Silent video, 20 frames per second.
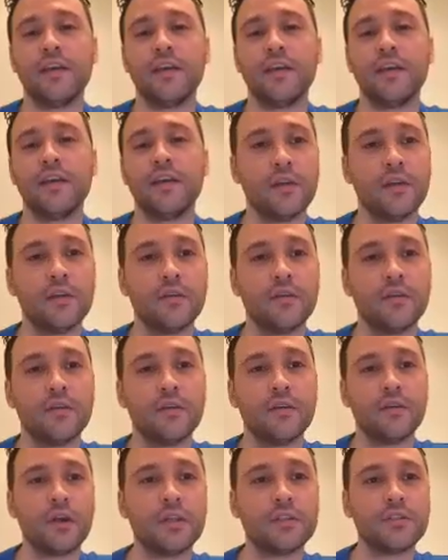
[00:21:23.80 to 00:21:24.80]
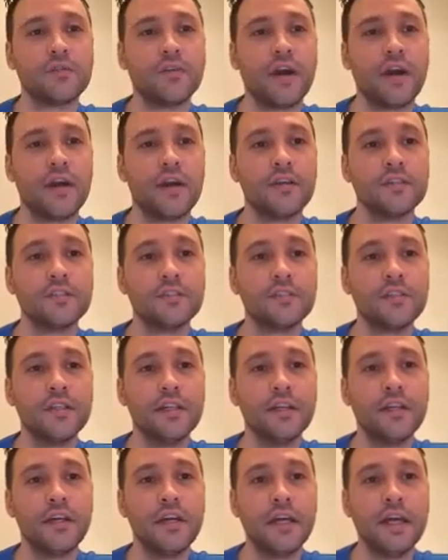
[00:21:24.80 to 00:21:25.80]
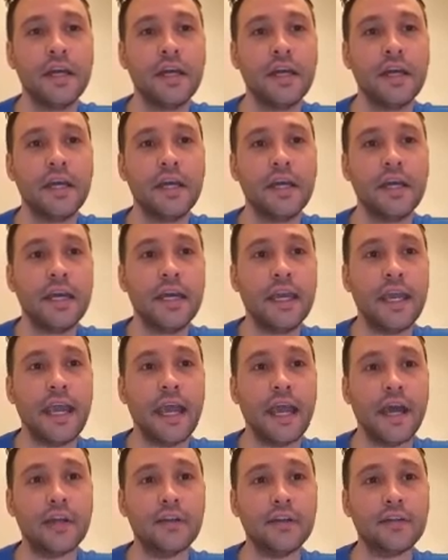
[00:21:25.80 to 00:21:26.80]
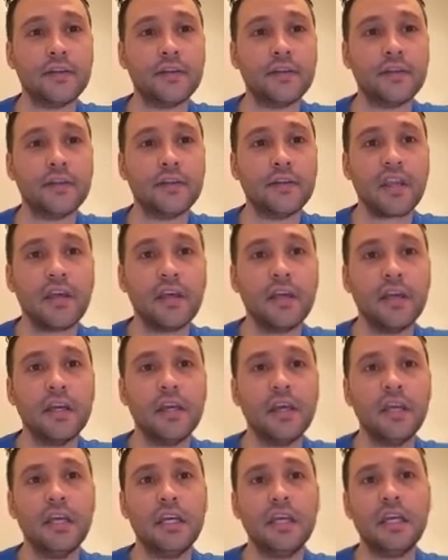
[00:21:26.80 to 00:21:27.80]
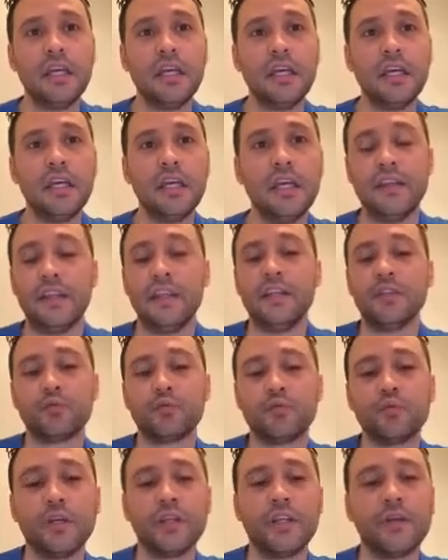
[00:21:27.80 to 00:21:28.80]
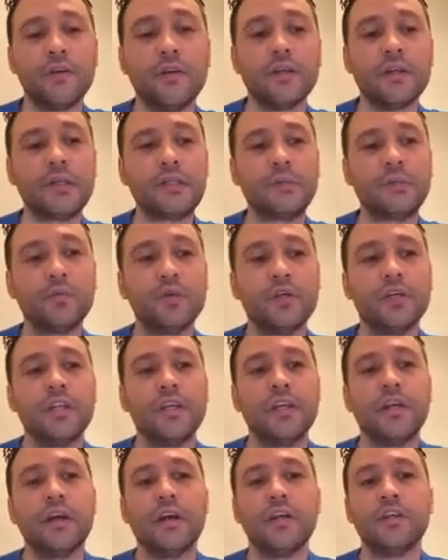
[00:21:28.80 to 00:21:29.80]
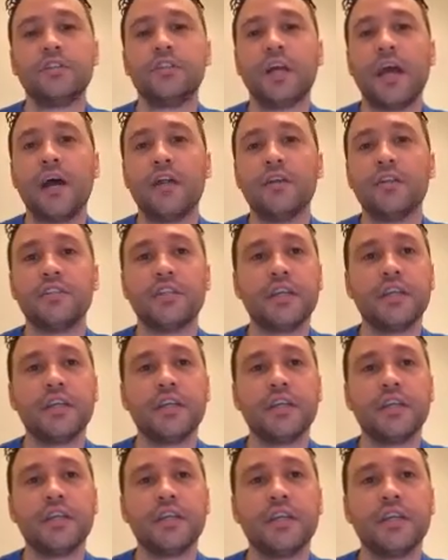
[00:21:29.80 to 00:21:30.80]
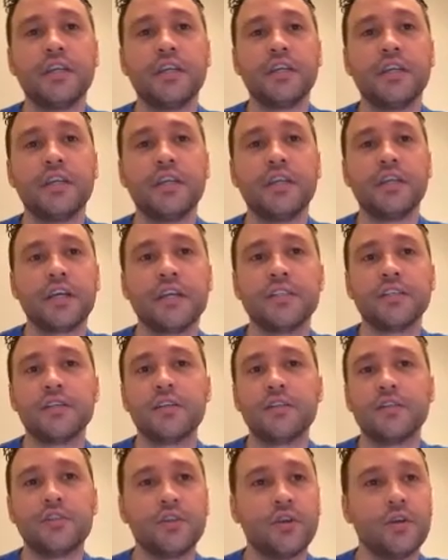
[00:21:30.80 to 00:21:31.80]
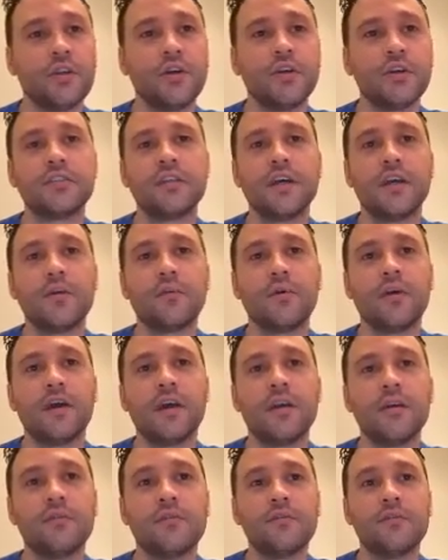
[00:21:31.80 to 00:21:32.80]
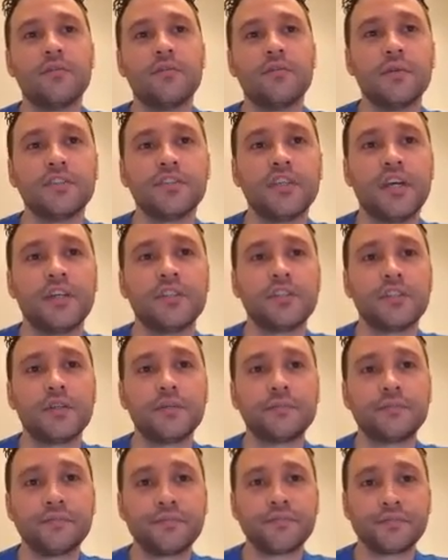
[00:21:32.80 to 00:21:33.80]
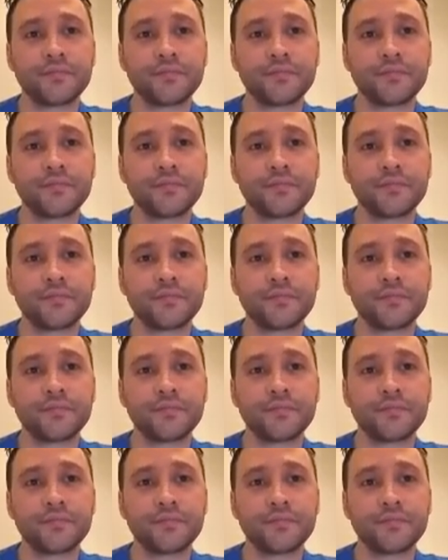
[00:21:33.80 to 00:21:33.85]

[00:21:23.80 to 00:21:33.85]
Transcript: in the middle of forest fires. And in these really, really, really kind of challenging economic times, like I said, it sure looks like we're headed for a recession.